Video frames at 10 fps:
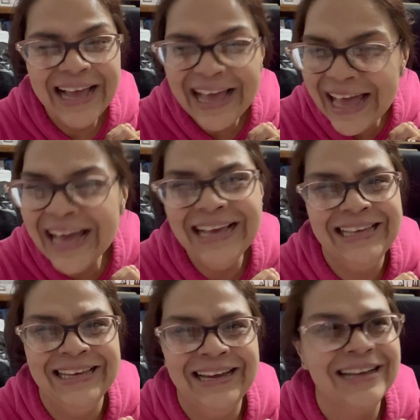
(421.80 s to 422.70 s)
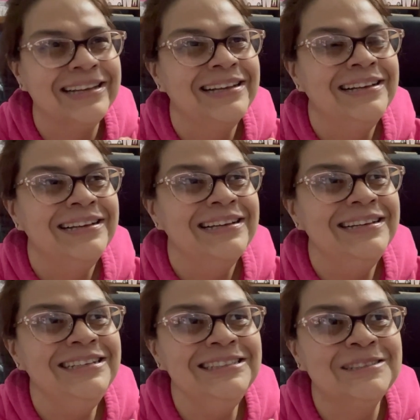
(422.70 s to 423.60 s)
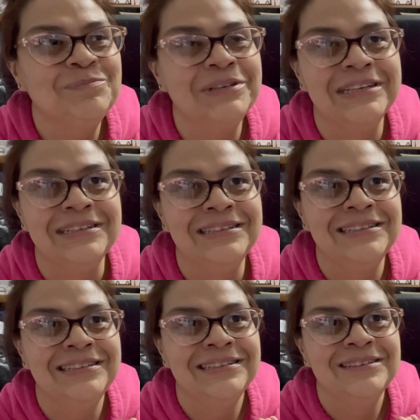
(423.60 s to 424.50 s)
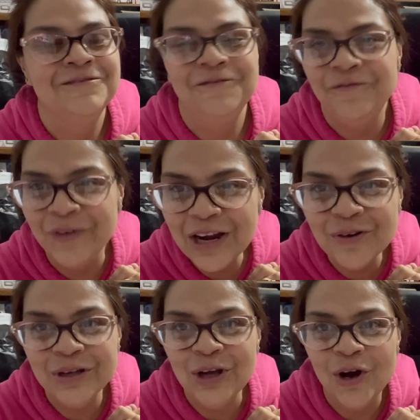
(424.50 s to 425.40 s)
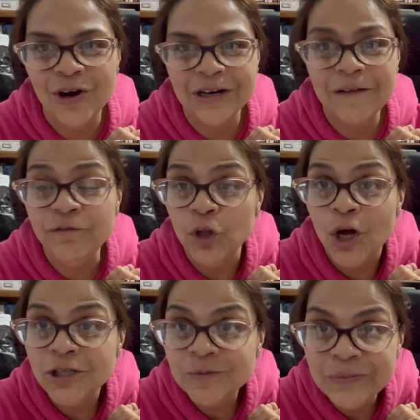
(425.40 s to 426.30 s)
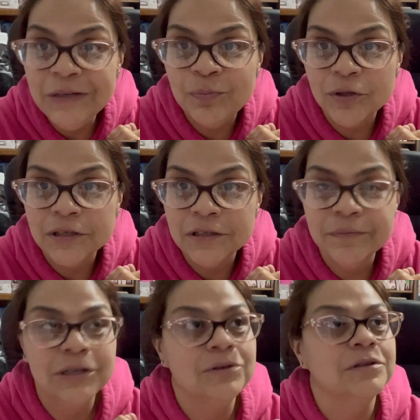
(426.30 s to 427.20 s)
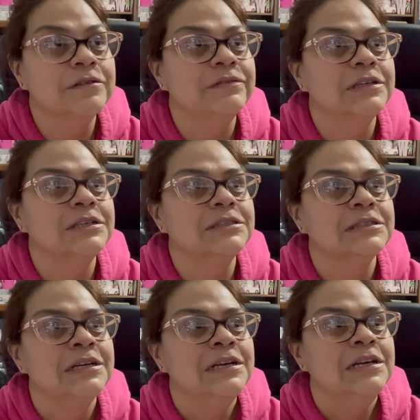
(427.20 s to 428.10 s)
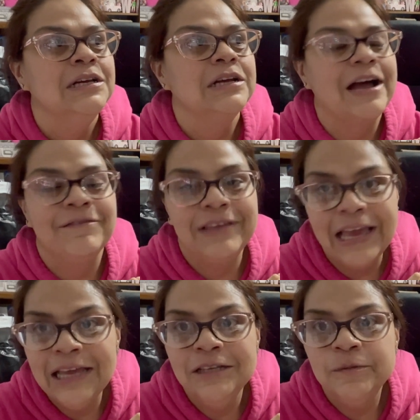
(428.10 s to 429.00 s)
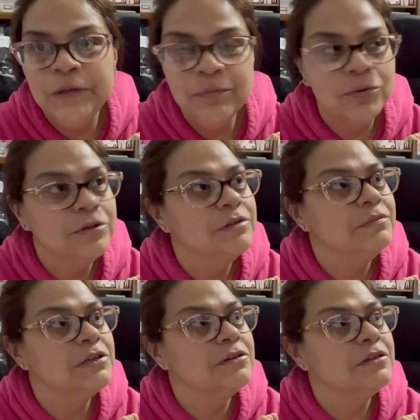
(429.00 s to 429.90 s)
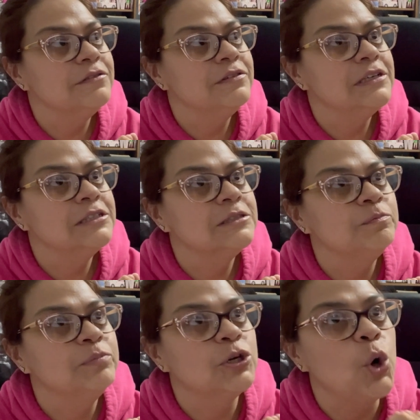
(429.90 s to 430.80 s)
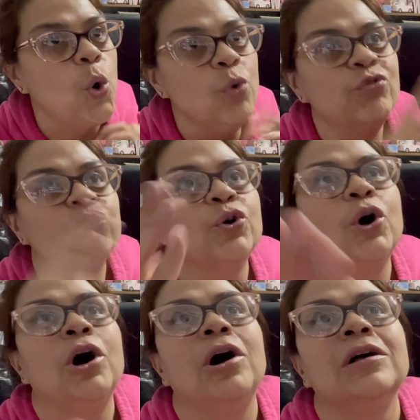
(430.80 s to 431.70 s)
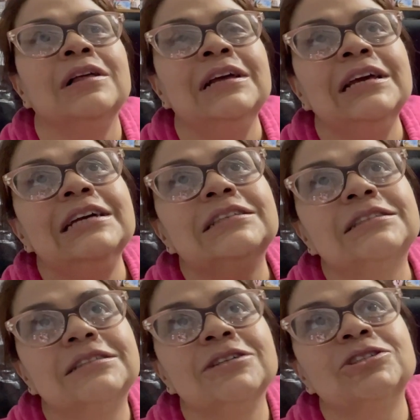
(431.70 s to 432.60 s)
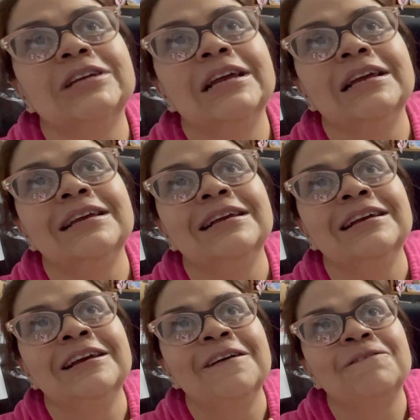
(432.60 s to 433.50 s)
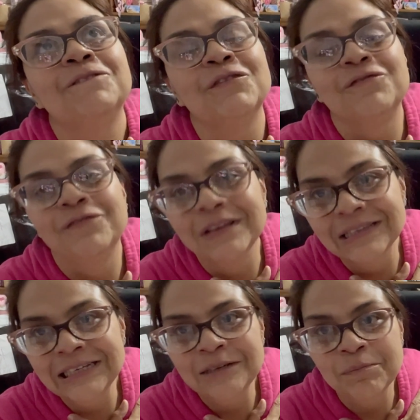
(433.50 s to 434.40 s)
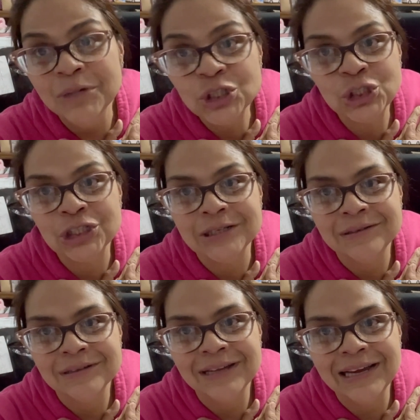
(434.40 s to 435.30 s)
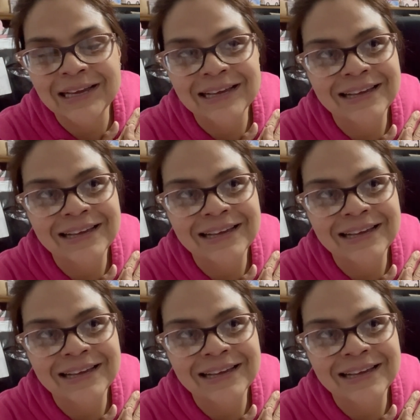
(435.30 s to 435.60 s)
Heck yeah. It's been very hard. I've lost people in the middle of this. I've gained people in the middle of this. But overall, it's such a fulfilling mission. Like,